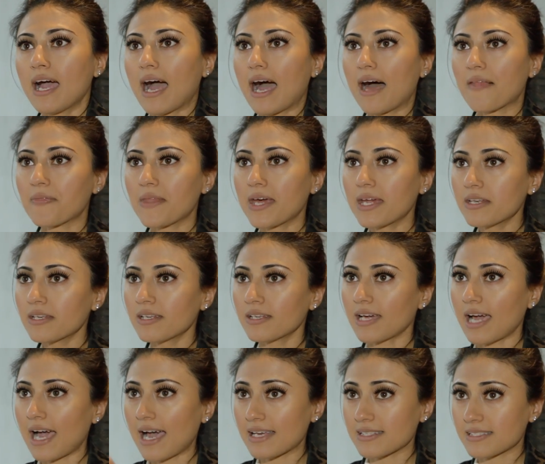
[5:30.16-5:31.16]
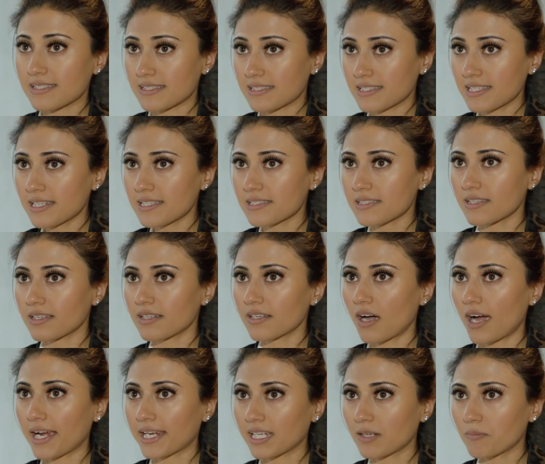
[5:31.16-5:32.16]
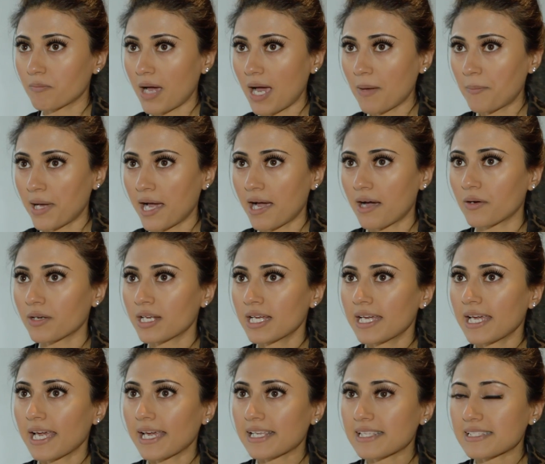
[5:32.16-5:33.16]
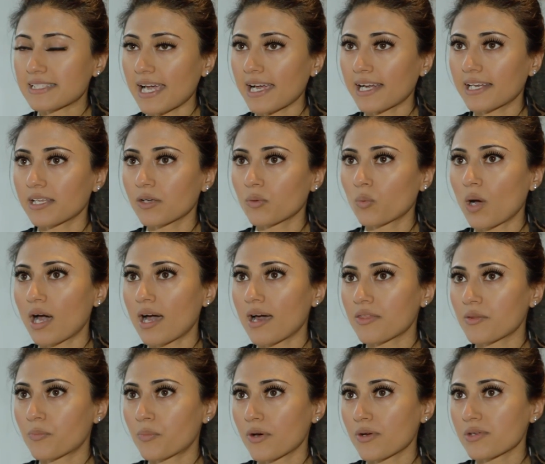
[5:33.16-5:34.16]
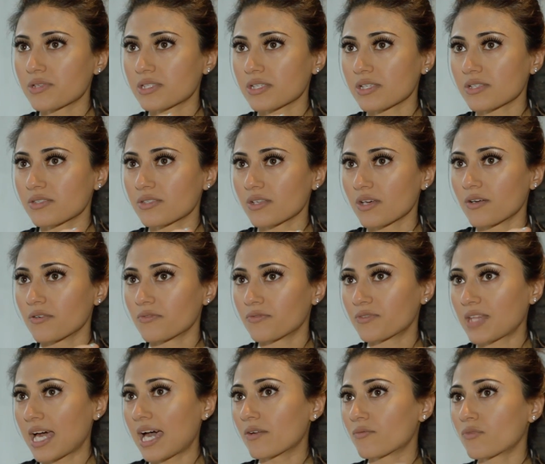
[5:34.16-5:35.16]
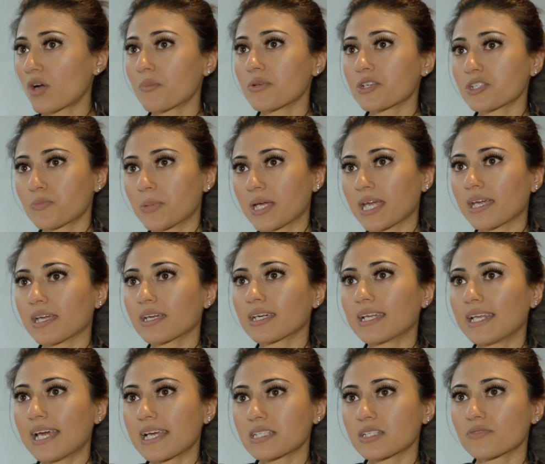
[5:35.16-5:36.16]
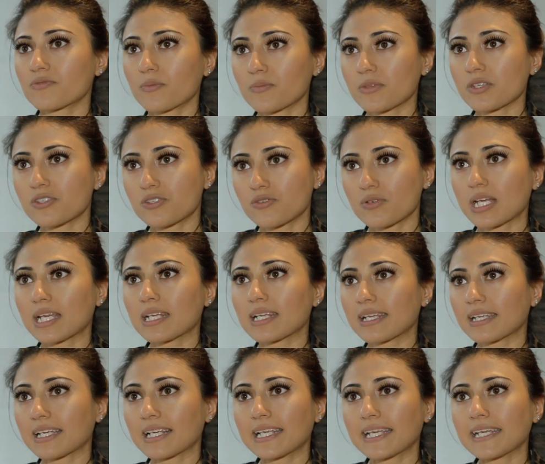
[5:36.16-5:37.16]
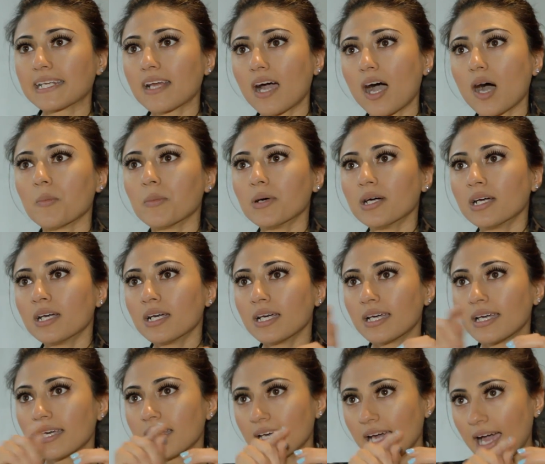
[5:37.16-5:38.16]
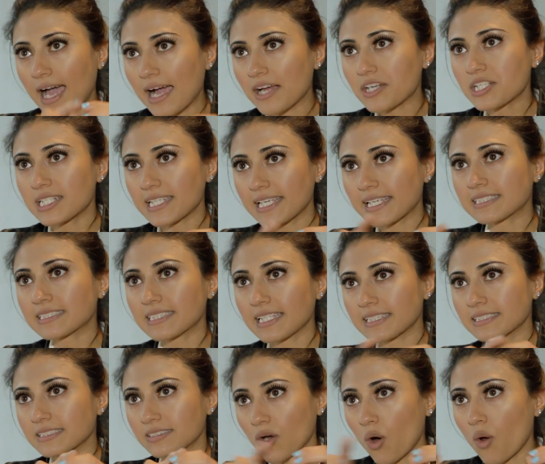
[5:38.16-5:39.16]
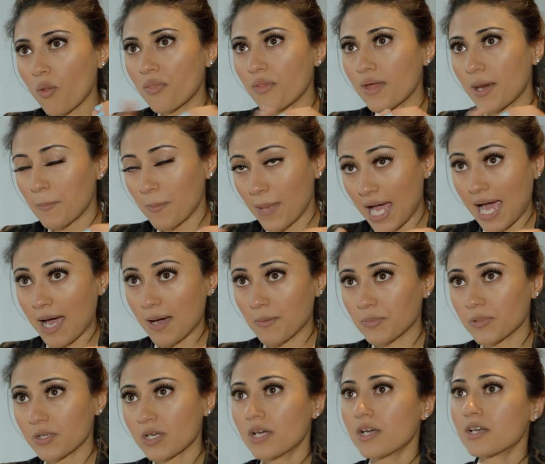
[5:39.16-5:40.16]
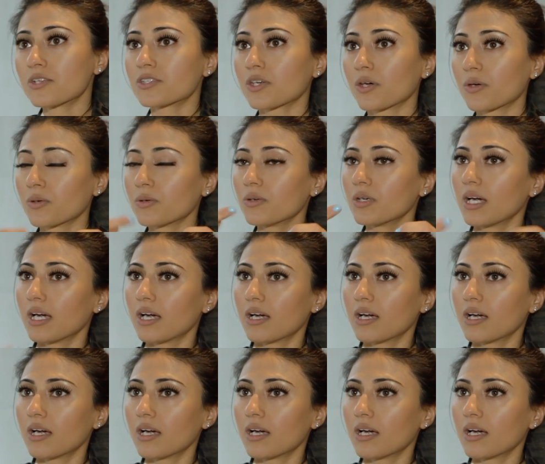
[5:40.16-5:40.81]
and then as a citizen I can map out exactly where the process of that rubbish being collected from the street and cleaned up actually exists on the map. So